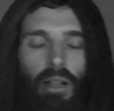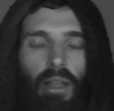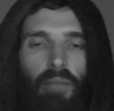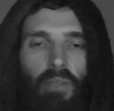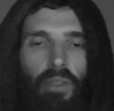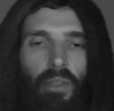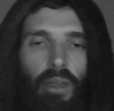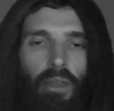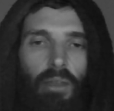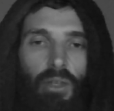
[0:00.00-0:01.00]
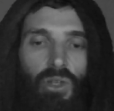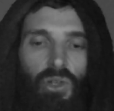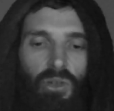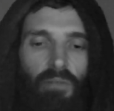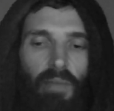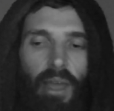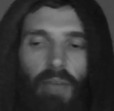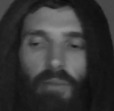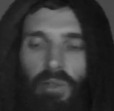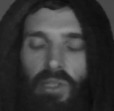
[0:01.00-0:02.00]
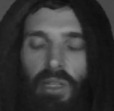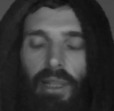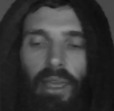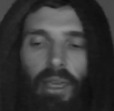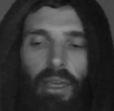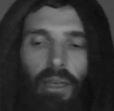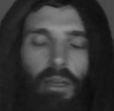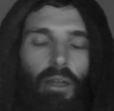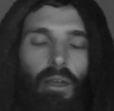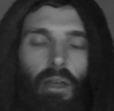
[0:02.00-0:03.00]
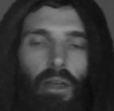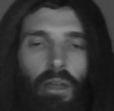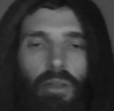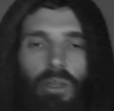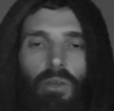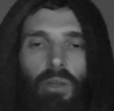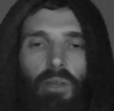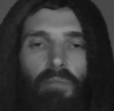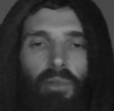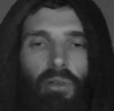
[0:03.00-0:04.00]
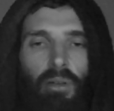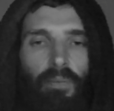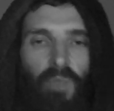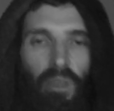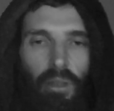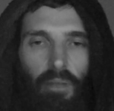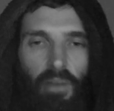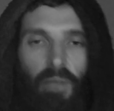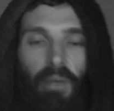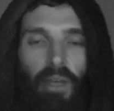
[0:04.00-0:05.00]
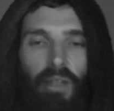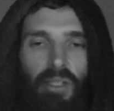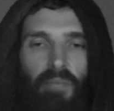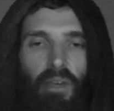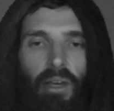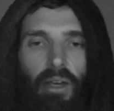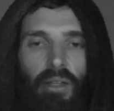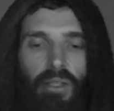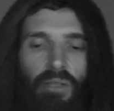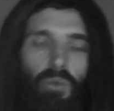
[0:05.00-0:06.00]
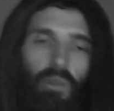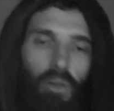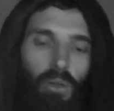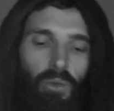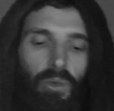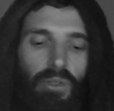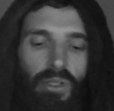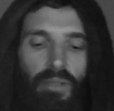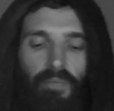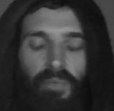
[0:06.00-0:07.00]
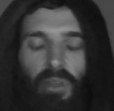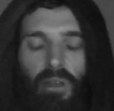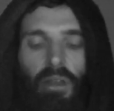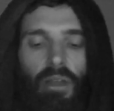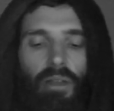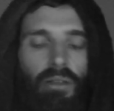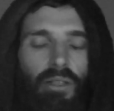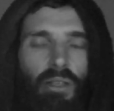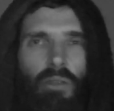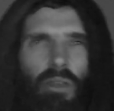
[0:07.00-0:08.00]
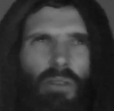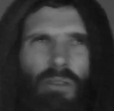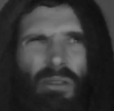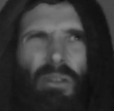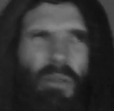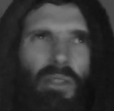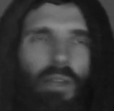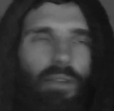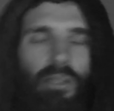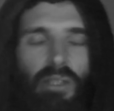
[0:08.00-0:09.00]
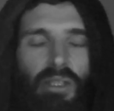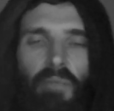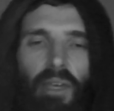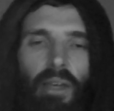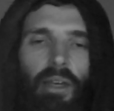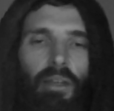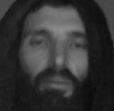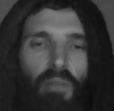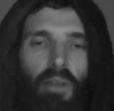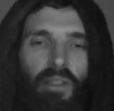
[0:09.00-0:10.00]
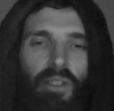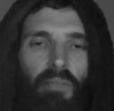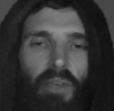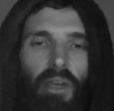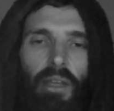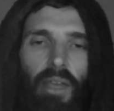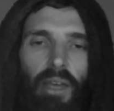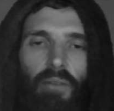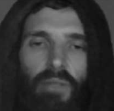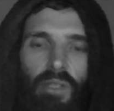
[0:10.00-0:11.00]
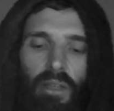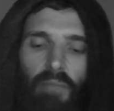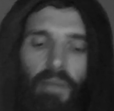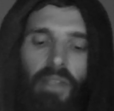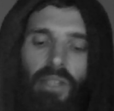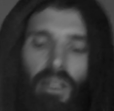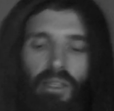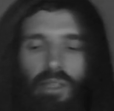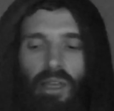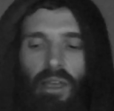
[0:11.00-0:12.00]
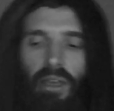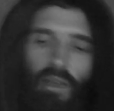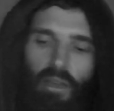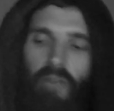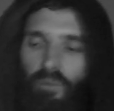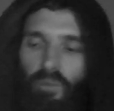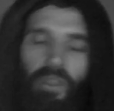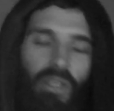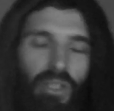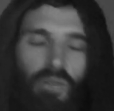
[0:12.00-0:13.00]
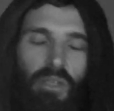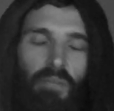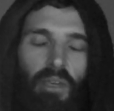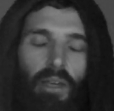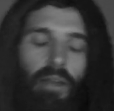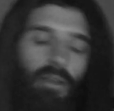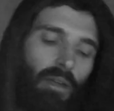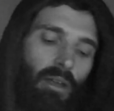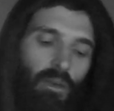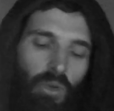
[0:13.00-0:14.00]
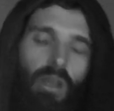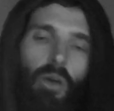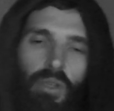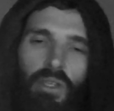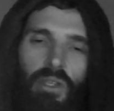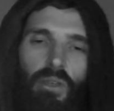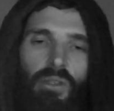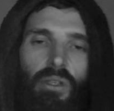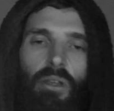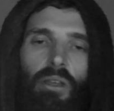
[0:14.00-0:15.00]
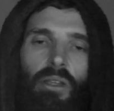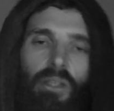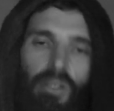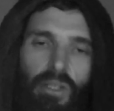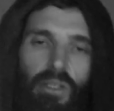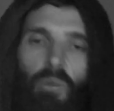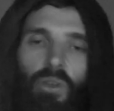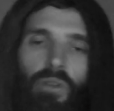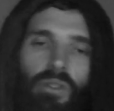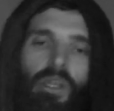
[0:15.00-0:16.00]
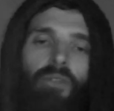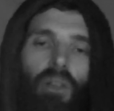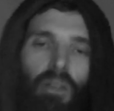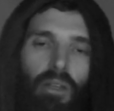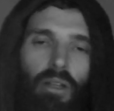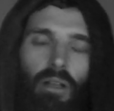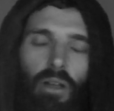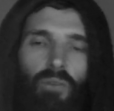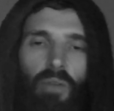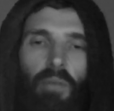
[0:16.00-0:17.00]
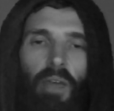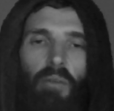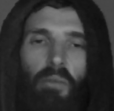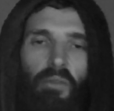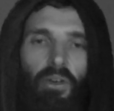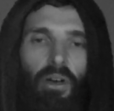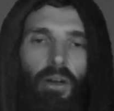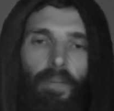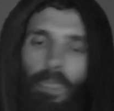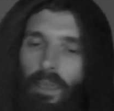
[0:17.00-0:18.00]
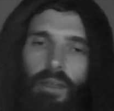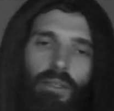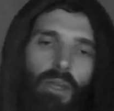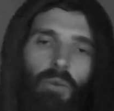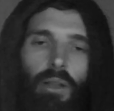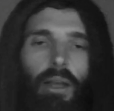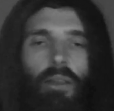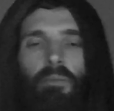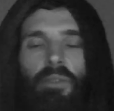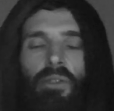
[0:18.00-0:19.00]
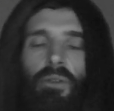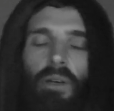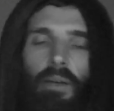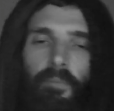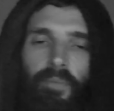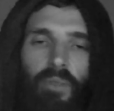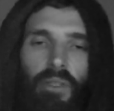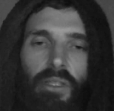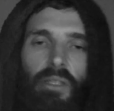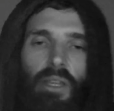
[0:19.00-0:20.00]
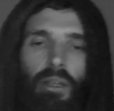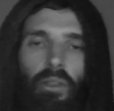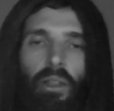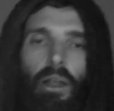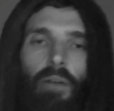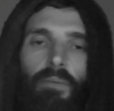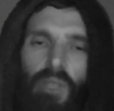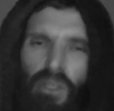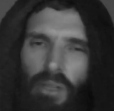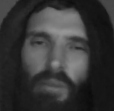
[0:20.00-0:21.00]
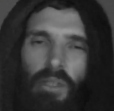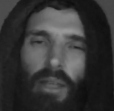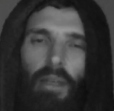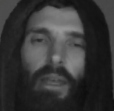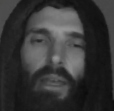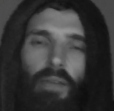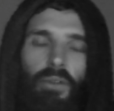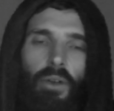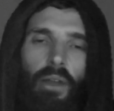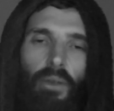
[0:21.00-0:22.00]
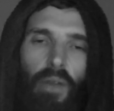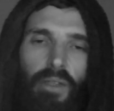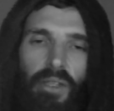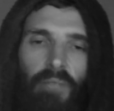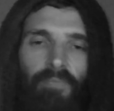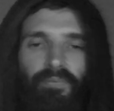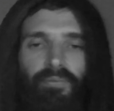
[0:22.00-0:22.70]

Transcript: claim that they should be able to link newly bought prepaid SIM cards with old ones. And so the user almost has a SIM card, a prepaid SIM card account, so they can basically say, even with this new SIM card, no, we know this user is someone who's defaulted on a loan repayment before, don't allow them to take another loan. So it's almost like a negative credit rating,